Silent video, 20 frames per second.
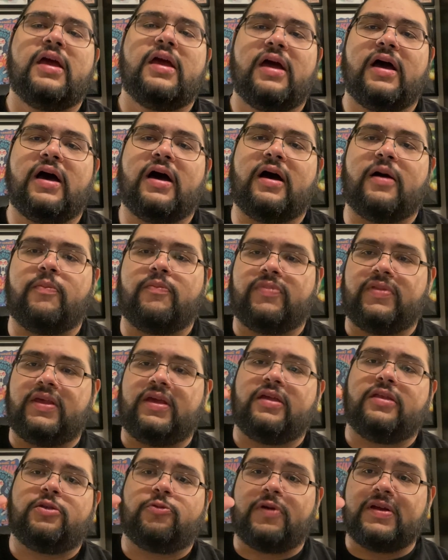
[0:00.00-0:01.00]

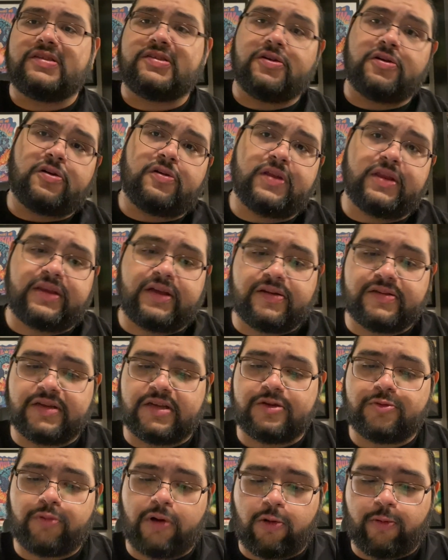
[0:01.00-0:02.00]
the red circle that tells
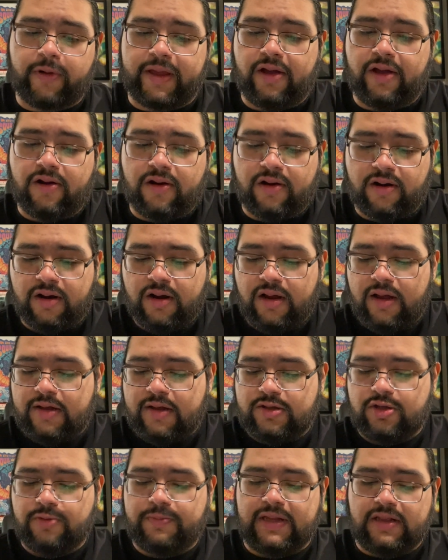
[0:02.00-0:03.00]
us where we are,
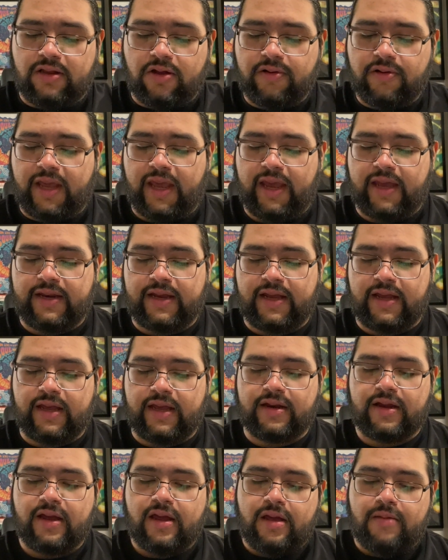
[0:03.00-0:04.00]
to be
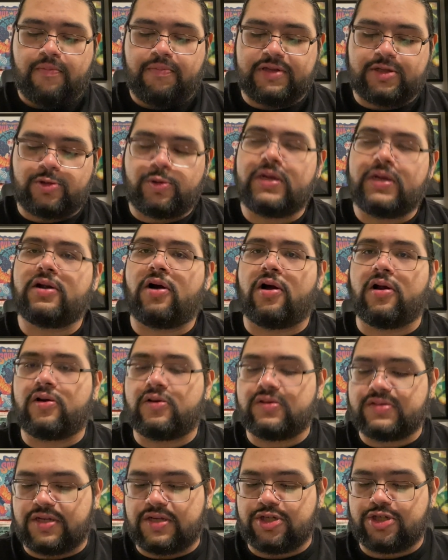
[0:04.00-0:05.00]
located between
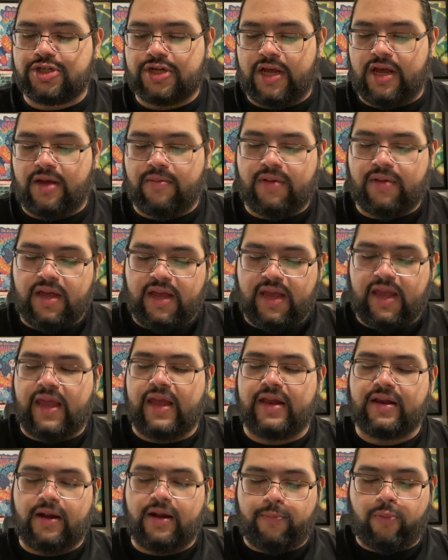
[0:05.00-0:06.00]
Argos and Shem
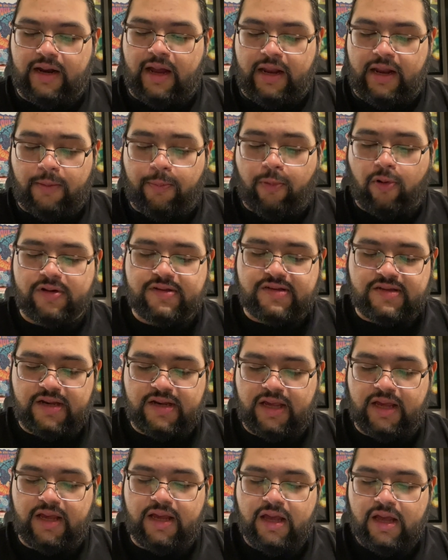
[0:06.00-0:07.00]
in a port
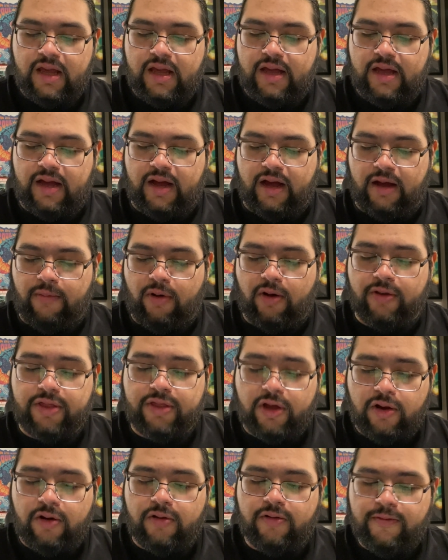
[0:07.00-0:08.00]
city.
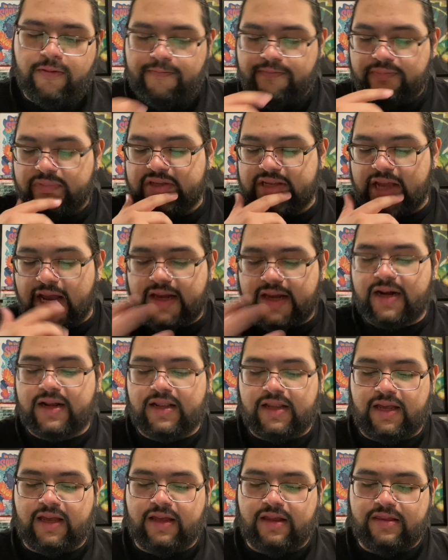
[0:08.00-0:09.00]
Although
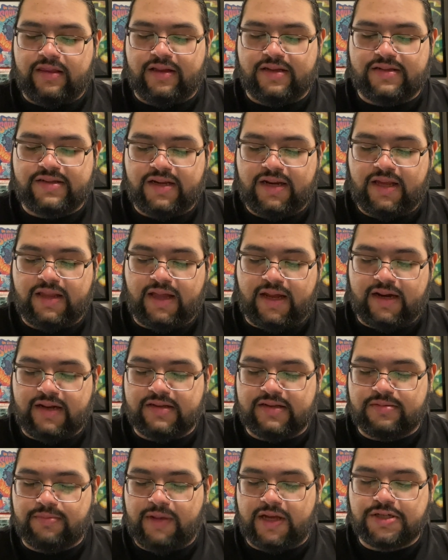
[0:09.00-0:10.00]
technically the city that
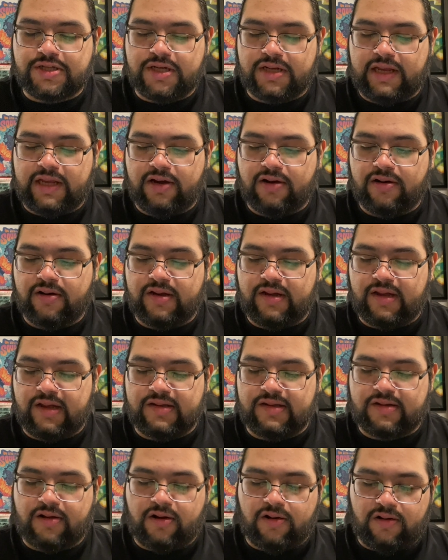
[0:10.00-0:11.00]
is mentioned here
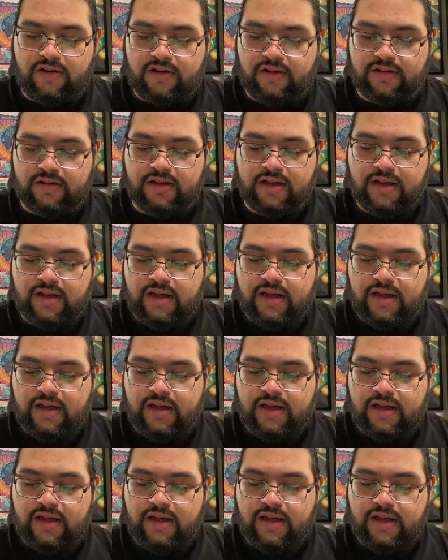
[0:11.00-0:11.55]
is called